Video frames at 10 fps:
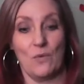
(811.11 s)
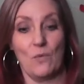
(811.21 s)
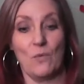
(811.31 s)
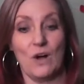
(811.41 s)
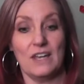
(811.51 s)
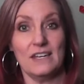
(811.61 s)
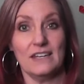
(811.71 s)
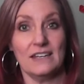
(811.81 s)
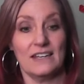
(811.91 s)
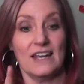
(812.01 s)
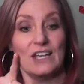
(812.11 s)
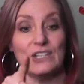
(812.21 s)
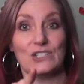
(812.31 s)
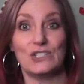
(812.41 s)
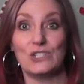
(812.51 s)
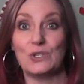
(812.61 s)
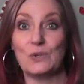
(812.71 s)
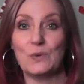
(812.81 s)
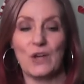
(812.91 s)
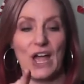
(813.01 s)
One,
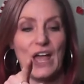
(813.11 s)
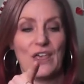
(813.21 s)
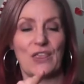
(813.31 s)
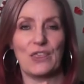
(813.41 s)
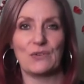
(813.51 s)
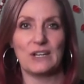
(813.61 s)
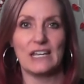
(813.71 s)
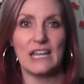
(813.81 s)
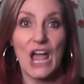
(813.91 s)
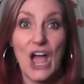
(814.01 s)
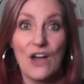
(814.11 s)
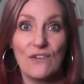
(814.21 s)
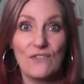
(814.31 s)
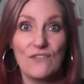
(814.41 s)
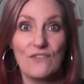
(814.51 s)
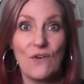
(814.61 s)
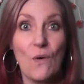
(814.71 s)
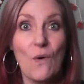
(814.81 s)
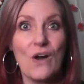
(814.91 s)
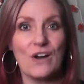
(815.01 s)
two, three,
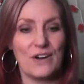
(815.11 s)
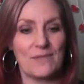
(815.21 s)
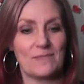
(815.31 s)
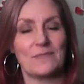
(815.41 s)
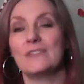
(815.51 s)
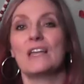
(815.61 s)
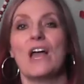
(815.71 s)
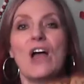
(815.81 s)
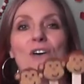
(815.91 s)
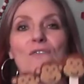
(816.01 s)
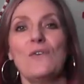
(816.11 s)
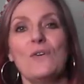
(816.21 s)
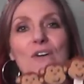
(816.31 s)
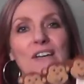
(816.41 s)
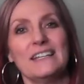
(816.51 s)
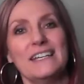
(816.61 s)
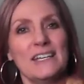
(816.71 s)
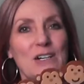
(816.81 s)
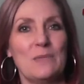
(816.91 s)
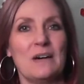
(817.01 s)
four. Four
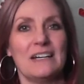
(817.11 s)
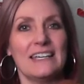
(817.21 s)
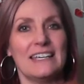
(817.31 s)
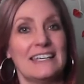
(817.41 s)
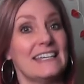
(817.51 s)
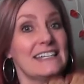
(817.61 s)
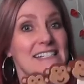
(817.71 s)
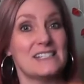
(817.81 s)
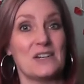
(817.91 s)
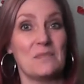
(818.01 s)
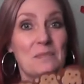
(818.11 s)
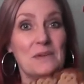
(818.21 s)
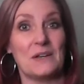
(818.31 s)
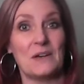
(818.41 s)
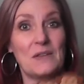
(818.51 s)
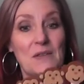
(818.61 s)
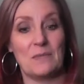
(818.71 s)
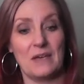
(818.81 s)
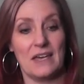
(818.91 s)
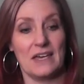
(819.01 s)
little monkeys jumping on the
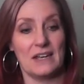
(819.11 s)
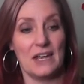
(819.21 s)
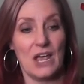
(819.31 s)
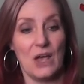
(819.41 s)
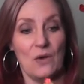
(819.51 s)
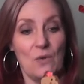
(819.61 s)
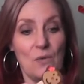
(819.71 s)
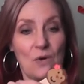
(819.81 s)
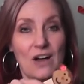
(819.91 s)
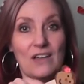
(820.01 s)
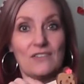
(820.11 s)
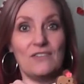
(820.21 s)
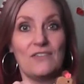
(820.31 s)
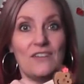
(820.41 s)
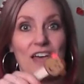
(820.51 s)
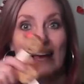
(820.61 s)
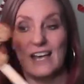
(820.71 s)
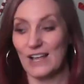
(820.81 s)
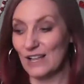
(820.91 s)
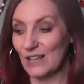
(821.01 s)
bed. One
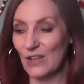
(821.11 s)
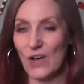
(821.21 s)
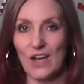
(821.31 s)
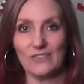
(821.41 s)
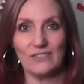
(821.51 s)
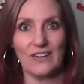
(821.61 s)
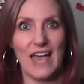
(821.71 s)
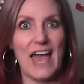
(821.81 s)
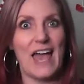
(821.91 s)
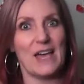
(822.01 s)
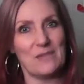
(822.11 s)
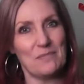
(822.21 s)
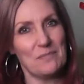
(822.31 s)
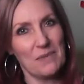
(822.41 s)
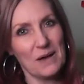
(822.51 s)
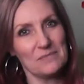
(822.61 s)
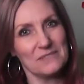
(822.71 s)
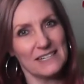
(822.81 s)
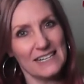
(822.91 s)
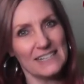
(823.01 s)
fell off and
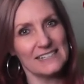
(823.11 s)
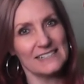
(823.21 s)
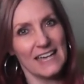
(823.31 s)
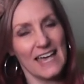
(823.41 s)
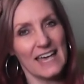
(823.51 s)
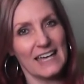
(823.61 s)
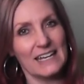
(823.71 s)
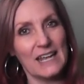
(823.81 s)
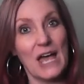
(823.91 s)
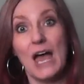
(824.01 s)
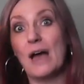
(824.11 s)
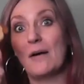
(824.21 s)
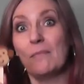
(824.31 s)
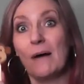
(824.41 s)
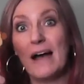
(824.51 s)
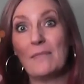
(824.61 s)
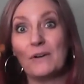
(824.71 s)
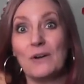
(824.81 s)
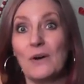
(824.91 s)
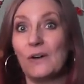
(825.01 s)
bumped his head.
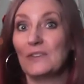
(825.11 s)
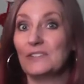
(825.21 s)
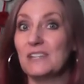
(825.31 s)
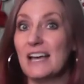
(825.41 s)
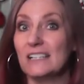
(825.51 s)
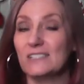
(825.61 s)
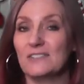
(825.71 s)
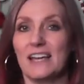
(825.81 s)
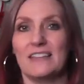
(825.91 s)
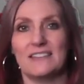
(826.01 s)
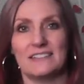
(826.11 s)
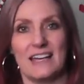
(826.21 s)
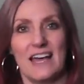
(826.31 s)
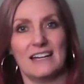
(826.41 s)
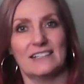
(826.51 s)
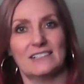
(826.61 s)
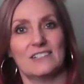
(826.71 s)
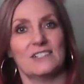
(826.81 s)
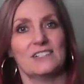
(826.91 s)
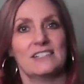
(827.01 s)
Mama called the doctor and the
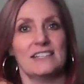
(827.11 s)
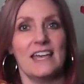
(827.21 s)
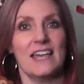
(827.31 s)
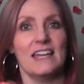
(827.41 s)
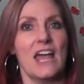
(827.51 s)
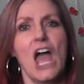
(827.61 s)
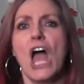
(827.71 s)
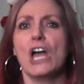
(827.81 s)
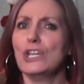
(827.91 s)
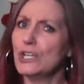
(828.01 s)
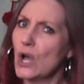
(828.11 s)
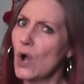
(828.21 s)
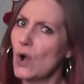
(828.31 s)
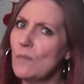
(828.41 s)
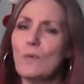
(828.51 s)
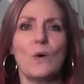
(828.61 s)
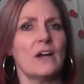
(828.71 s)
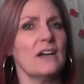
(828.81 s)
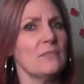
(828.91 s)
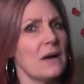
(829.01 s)
doctor said, no
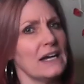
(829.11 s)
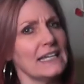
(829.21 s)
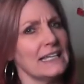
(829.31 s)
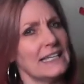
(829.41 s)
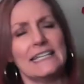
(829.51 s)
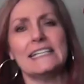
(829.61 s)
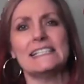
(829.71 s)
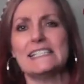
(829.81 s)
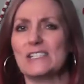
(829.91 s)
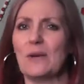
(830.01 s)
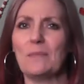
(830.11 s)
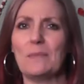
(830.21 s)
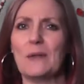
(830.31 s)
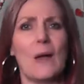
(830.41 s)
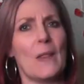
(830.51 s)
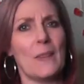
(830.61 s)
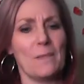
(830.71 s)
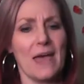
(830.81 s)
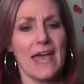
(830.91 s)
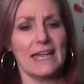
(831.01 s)
more monkeys jumping on
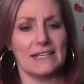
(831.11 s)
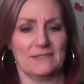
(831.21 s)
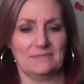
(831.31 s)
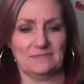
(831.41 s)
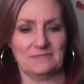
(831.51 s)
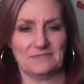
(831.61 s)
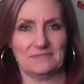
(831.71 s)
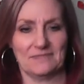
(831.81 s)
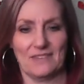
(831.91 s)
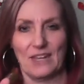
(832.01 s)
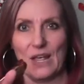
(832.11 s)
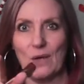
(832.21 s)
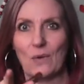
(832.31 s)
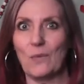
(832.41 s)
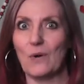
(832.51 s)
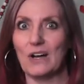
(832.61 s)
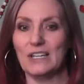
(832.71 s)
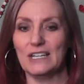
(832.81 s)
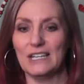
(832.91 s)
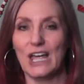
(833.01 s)
the bed.
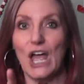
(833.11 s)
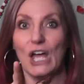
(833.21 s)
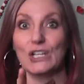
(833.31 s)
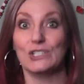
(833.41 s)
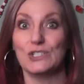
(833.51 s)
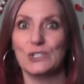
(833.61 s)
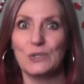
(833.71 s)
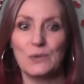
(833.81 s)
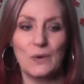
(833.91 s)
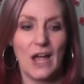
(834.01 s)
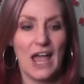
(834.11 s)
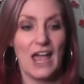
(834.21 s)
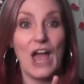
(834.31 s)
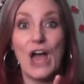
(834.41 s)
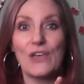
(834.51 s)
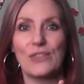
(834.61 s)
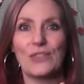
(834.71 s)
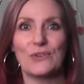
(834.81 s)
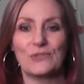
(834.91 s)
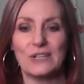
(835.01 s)
One, two,
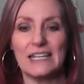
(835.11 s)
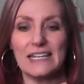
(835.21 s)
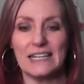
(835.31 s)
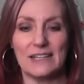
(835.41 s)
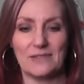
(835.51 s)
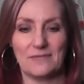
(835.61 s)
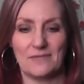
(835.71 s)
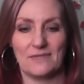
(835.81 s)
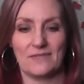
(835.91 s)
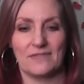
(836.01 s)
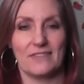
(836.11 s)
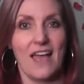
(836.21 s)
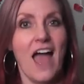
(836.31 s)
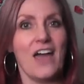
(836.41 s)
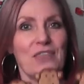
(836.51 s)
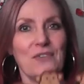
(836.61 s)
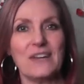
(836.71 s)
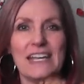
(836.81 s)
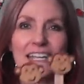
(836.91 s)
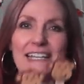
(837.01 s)
three.
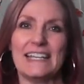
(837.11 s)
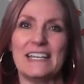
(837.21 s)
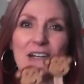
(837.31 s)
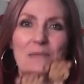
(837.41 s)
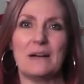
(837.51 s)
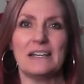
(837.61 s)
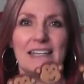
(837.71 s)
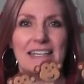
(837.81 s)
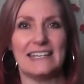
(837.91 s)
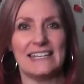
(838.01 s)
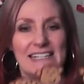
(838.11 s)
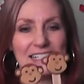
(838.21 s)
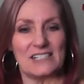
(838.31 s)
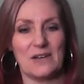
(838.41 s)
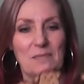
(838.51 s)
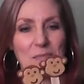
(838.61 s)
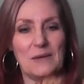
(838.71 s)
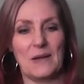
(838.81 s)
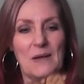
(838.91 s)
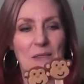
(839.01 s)
Three little monkeys
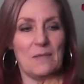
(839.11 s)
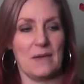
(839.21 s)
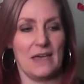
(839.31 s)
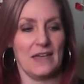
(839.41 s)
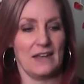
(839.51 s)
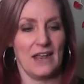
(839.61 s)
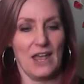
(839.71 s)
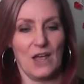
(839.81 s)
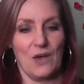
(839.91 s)
jumping on the bed.